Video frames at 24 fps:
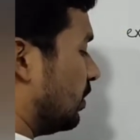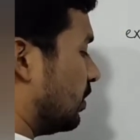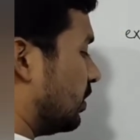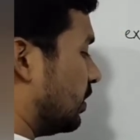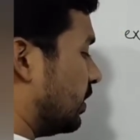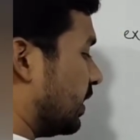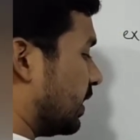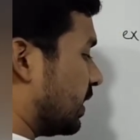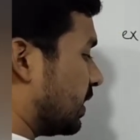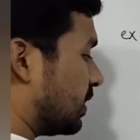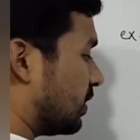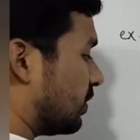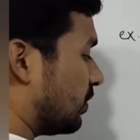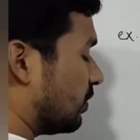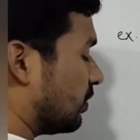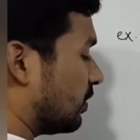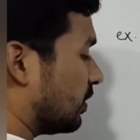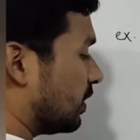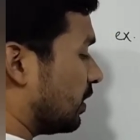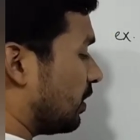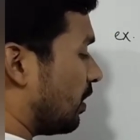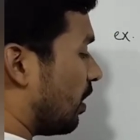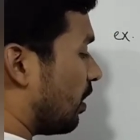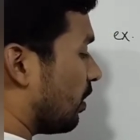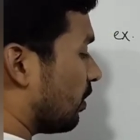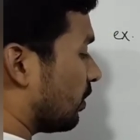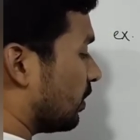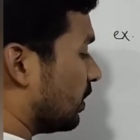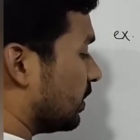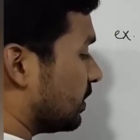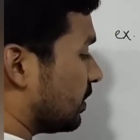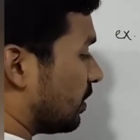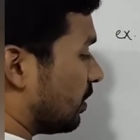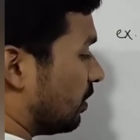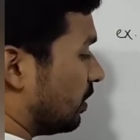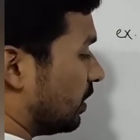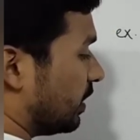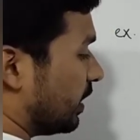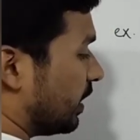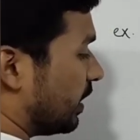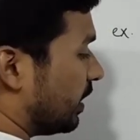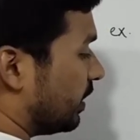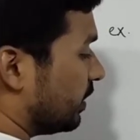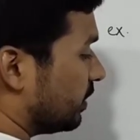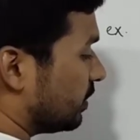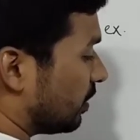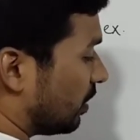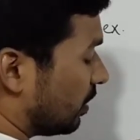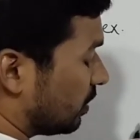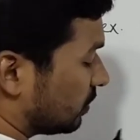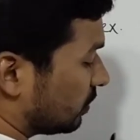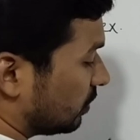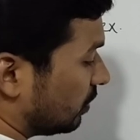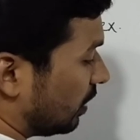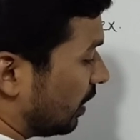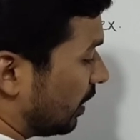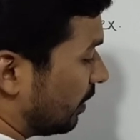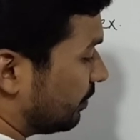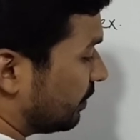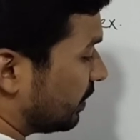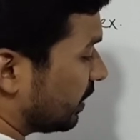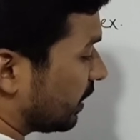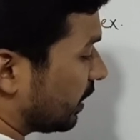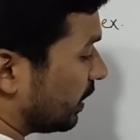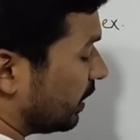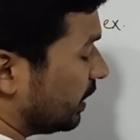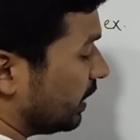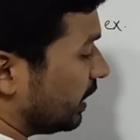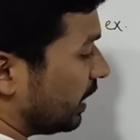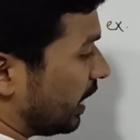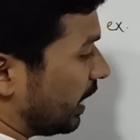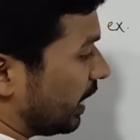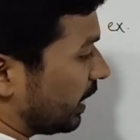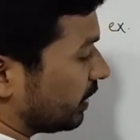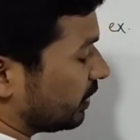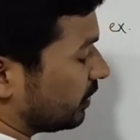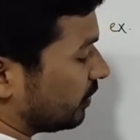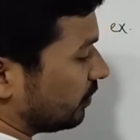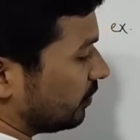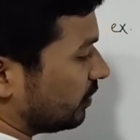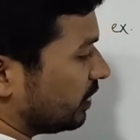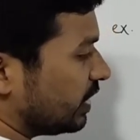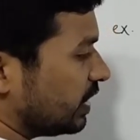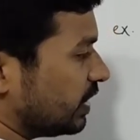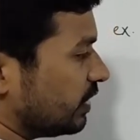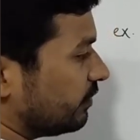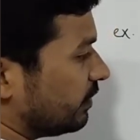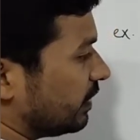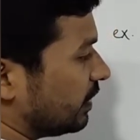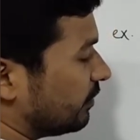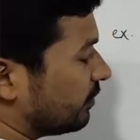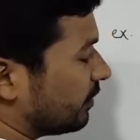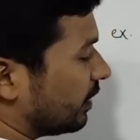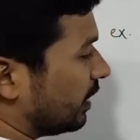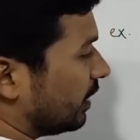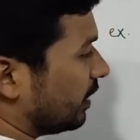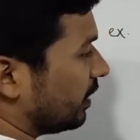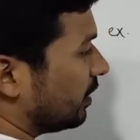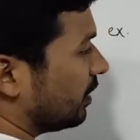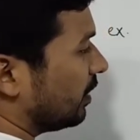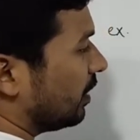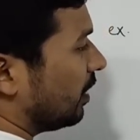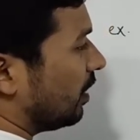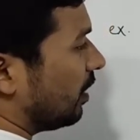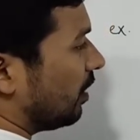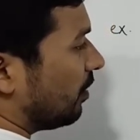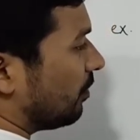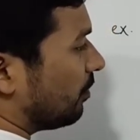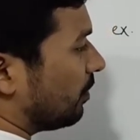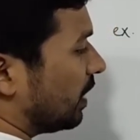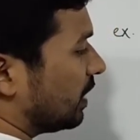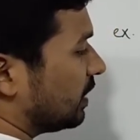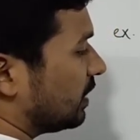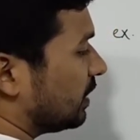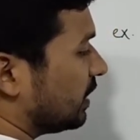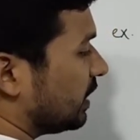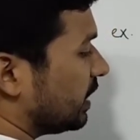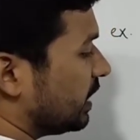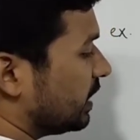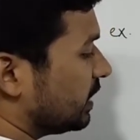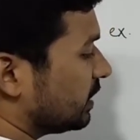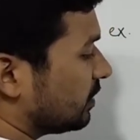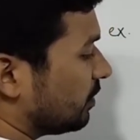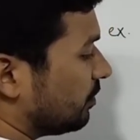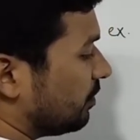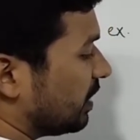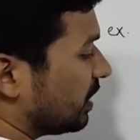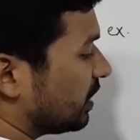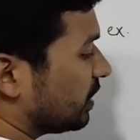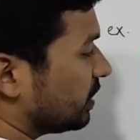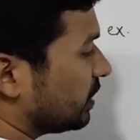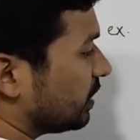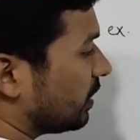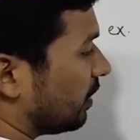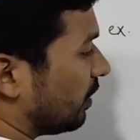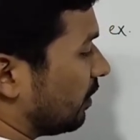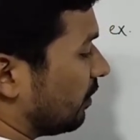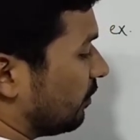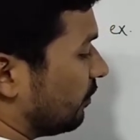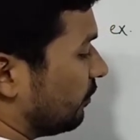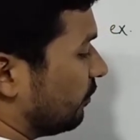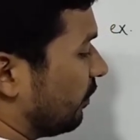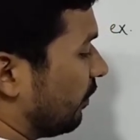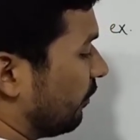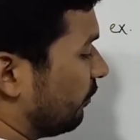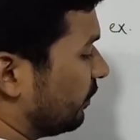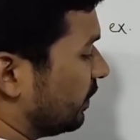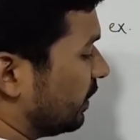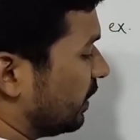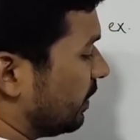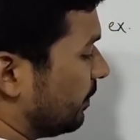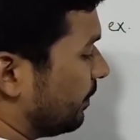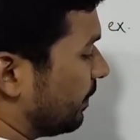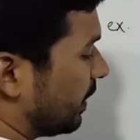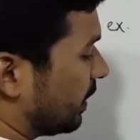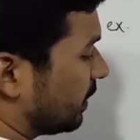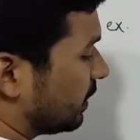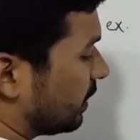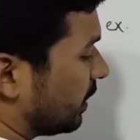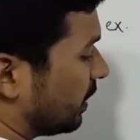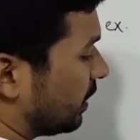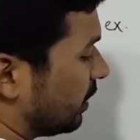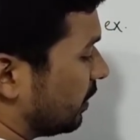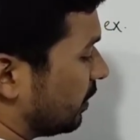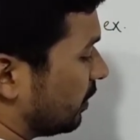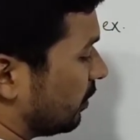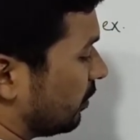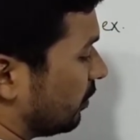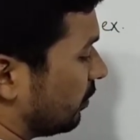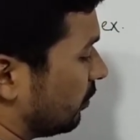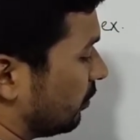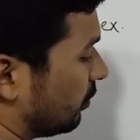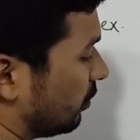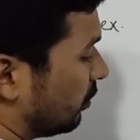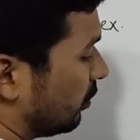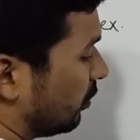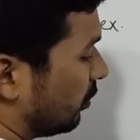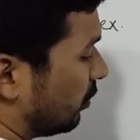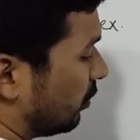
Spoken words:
Dextroglyceraldehyde is also optically active individually. But its mixture 50%